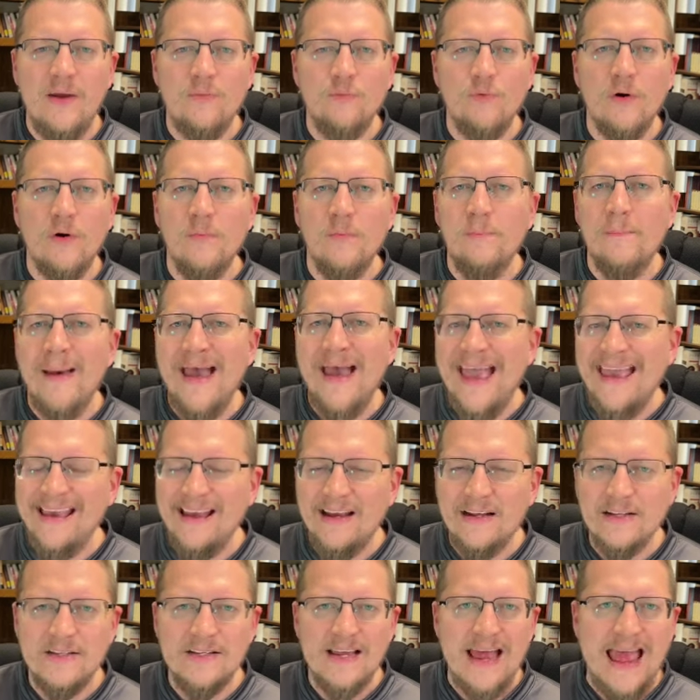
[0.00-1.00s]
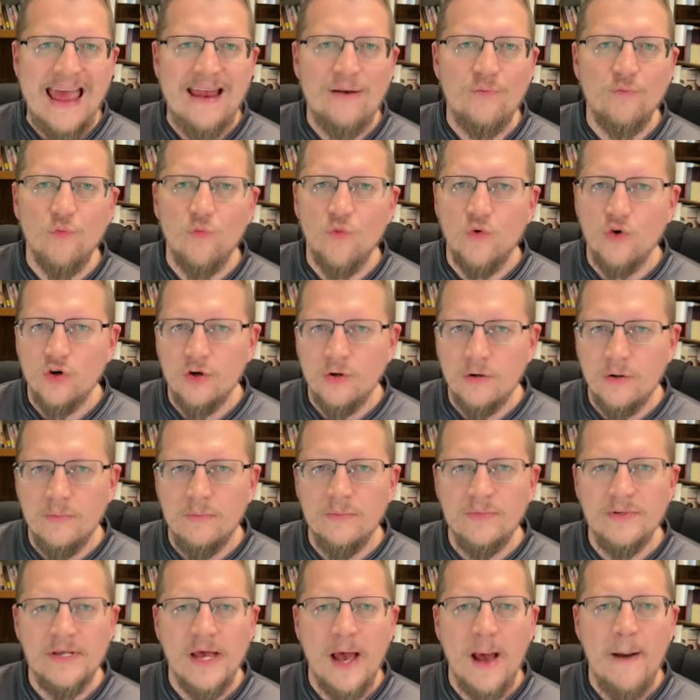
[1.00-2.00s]
and where maggots and
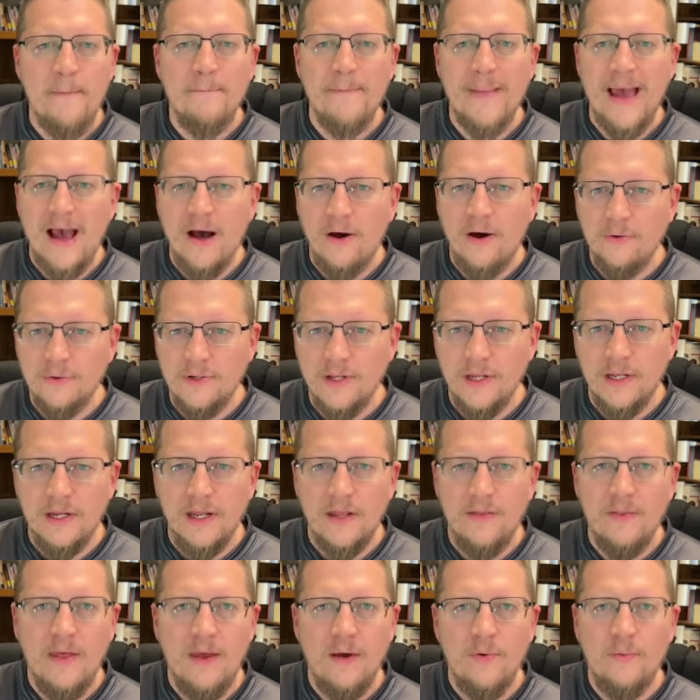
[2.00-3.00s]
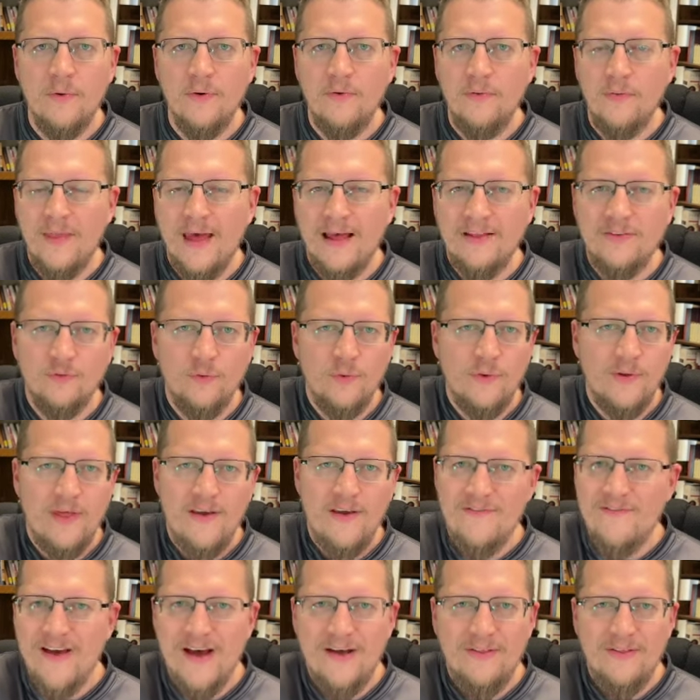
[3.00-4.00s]
worms abounded, and that's where
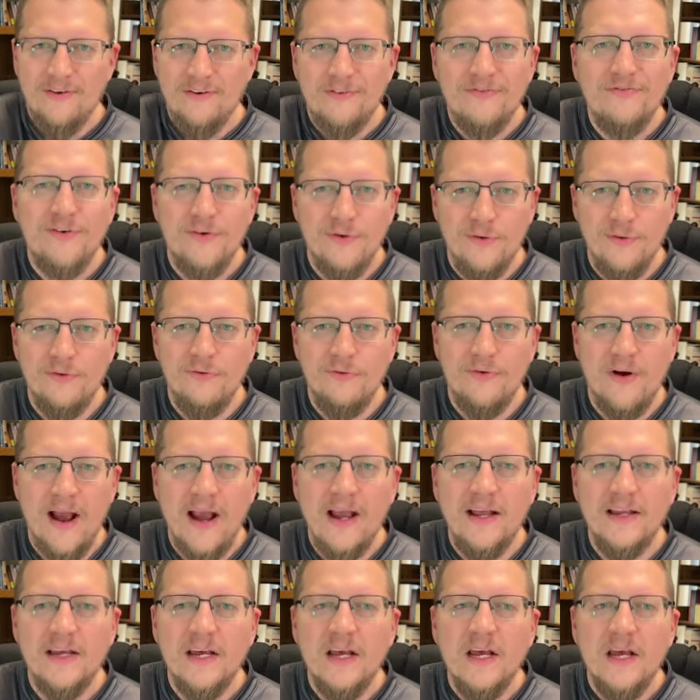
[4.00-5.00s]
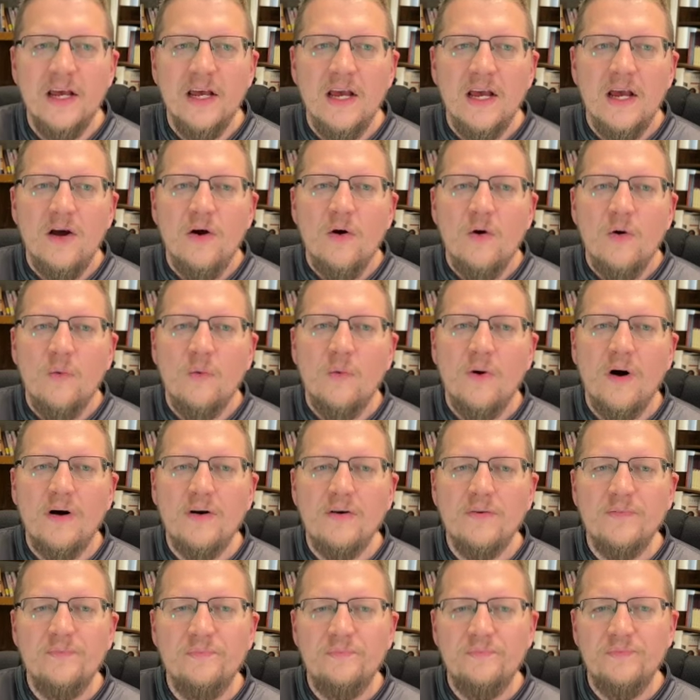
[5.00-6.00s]
they found their food, right?
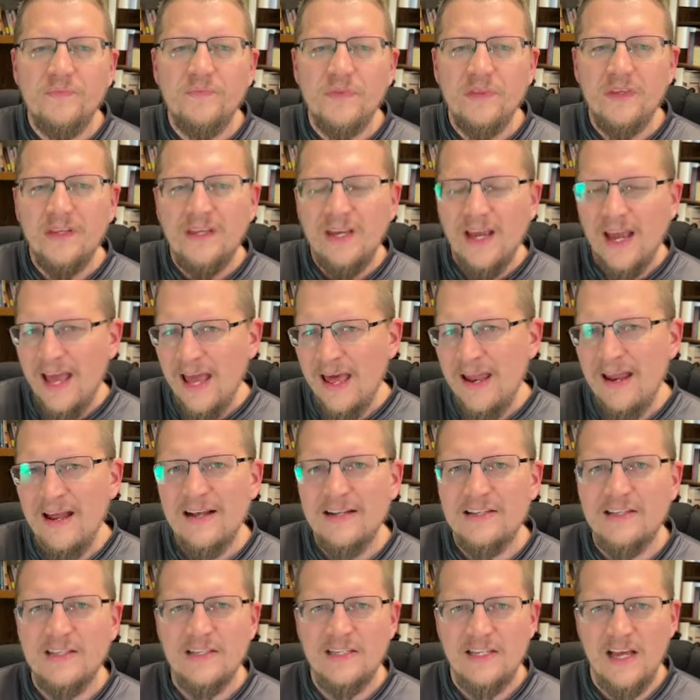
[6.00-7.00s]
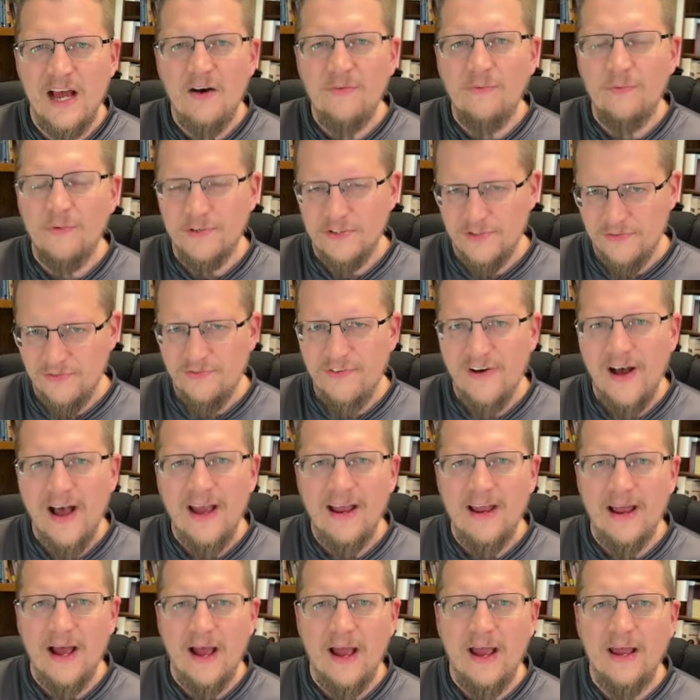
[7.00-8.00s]
While Gehenna itself was
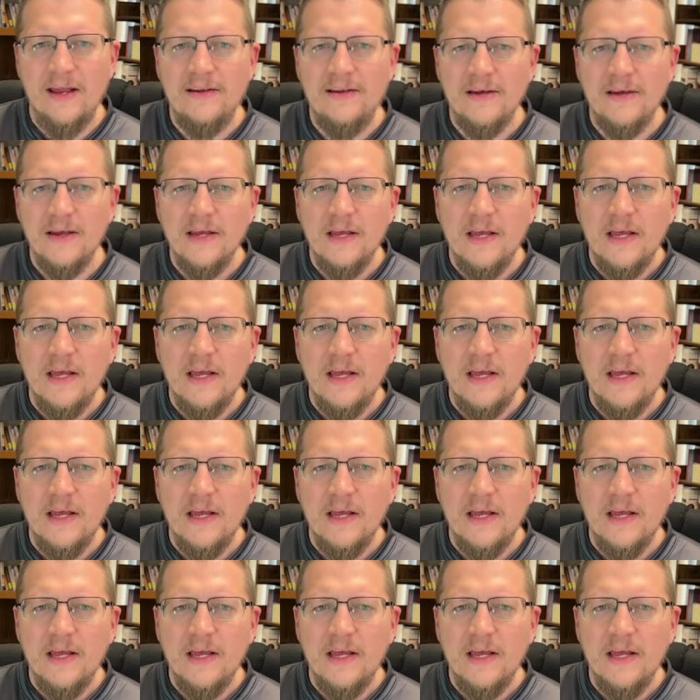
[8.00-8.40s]
finite,